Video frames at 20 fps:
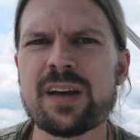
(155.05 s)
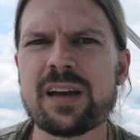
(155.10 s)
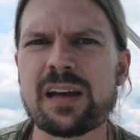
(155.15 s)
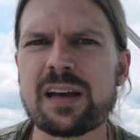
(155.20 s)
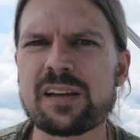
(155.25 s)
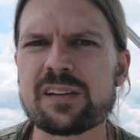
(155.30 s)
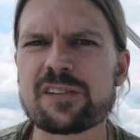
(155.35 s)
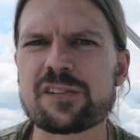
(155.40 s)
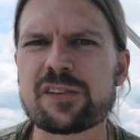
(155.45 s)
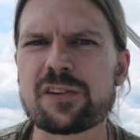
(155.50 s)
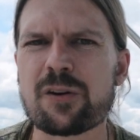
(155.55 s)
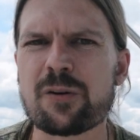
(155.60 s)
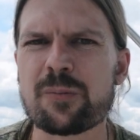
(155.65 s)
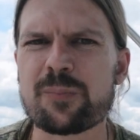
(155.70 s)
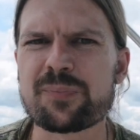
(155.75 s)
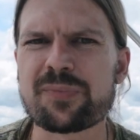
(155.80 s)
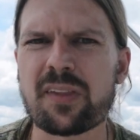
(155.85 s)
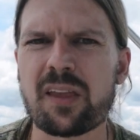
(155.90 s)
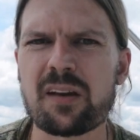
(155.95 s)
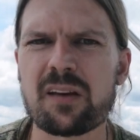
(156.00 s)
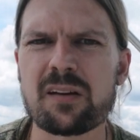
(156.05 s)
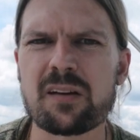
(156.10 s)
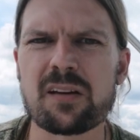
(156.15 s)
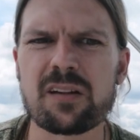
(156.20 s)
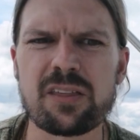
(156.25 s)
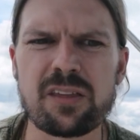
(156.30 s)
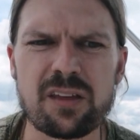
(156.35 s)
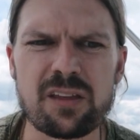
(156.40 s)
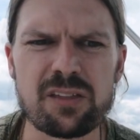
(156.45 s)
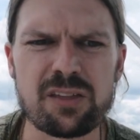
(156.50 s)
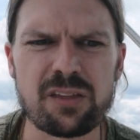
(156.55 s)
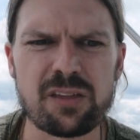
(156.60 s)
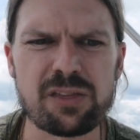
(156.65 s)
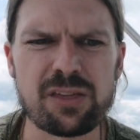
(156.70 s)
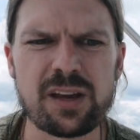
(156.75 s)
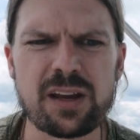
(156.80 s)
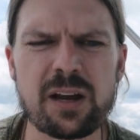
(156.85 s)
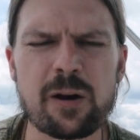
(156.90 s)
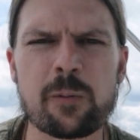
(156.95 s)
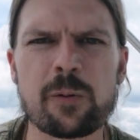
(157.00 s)
And so the, the
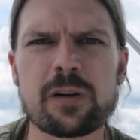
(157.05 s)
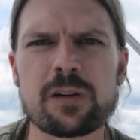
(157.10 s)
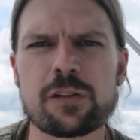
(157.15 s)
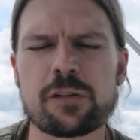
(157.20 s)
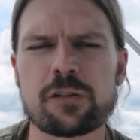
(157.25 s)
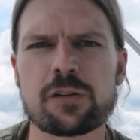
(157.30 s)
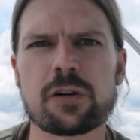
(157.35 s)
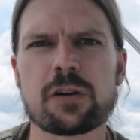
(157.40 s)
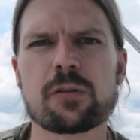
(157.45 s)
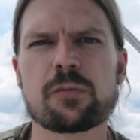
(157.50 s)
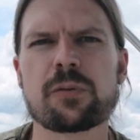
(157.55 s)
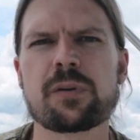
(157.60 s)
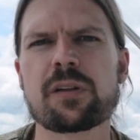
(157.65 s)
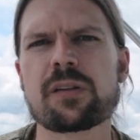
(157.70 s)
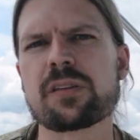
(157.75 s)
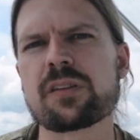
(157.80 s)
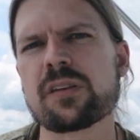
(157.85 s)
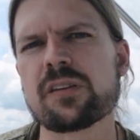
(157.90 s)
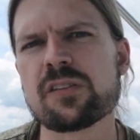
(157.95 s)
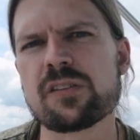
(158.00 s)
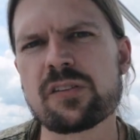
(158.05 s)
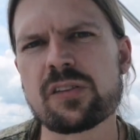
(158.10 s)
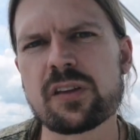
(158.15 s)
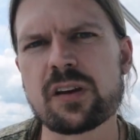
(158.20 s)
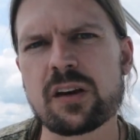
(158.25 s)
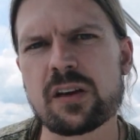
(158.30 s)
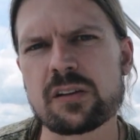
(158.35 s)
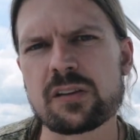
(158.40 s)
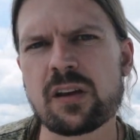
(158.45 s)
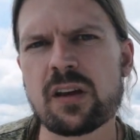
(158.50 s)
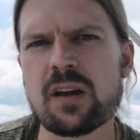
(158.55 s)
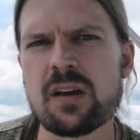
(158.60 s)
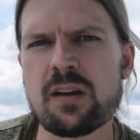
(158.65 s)
thing I want to start with is that